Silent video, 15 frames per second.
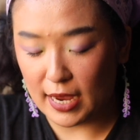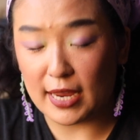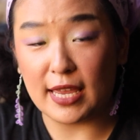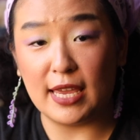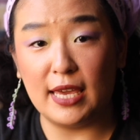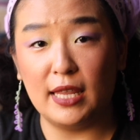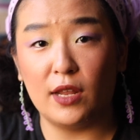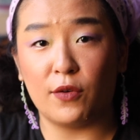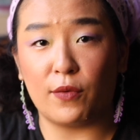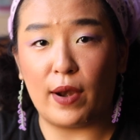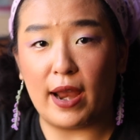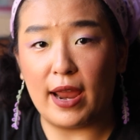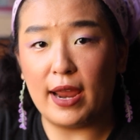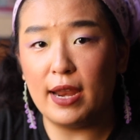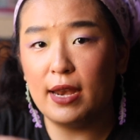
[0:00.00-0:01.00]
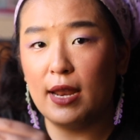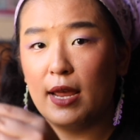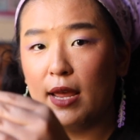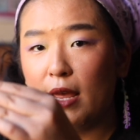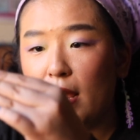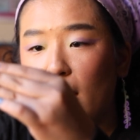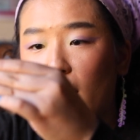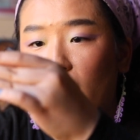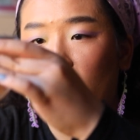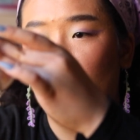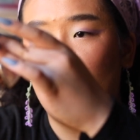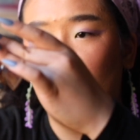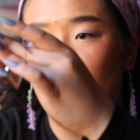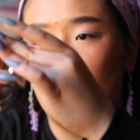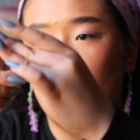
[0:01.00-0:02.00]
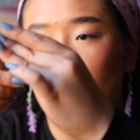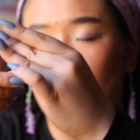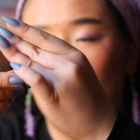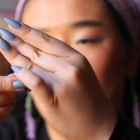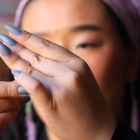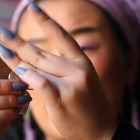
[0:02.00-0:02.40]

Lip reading: Aquila Rain. They